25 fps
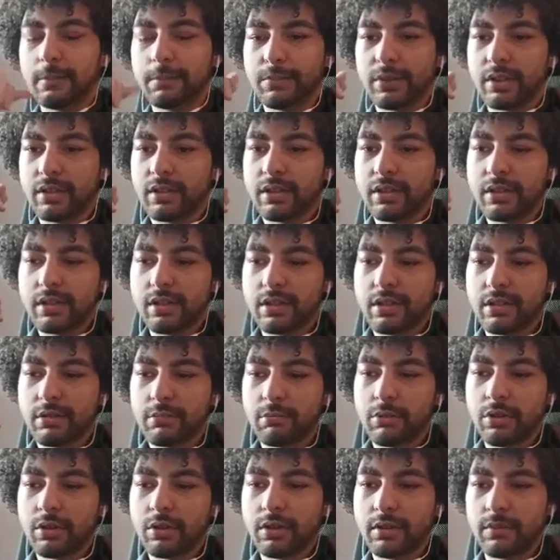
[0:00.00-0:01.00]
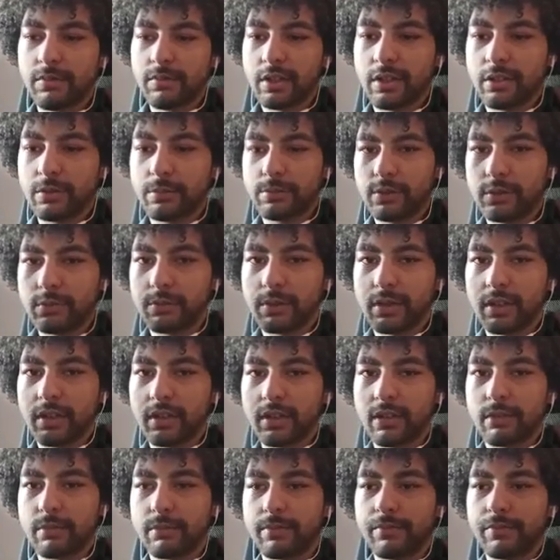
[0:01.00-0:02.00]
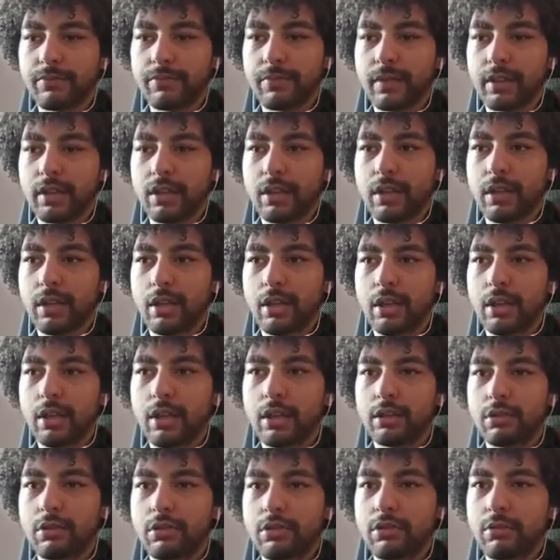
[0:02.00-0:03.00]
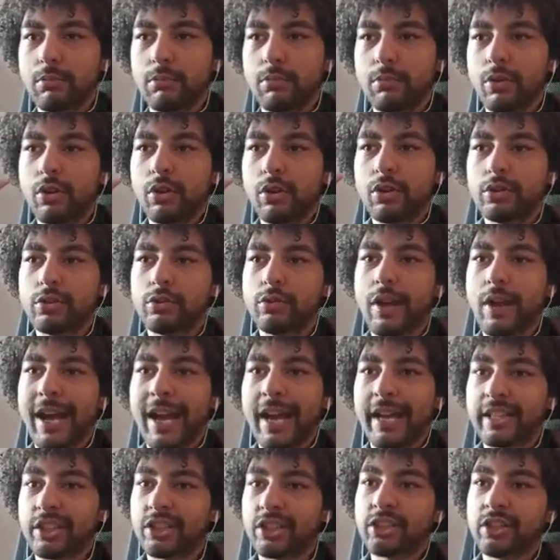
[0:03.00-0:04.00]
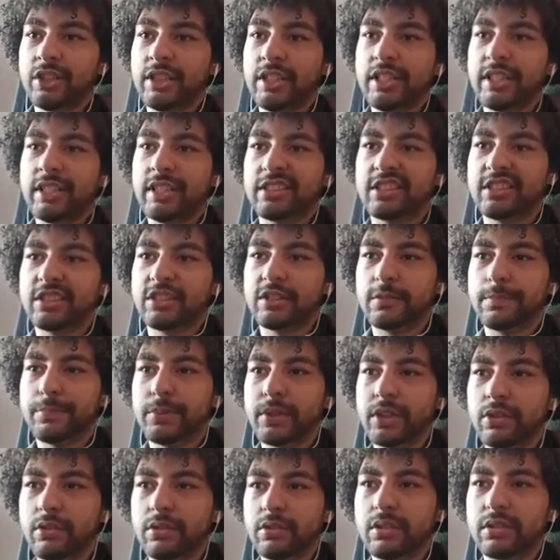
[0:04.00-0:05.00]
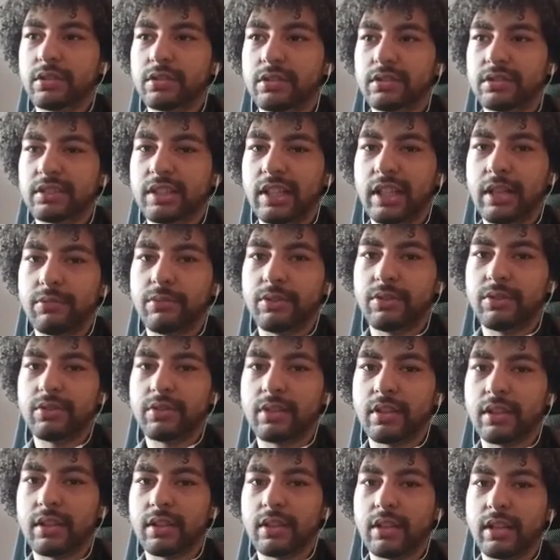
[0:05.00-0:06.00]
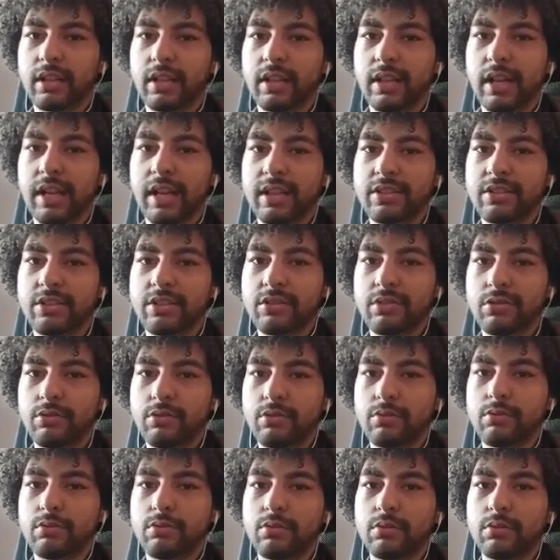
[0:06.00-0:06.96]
Because the more developed you become, the more you actually experience everything as you,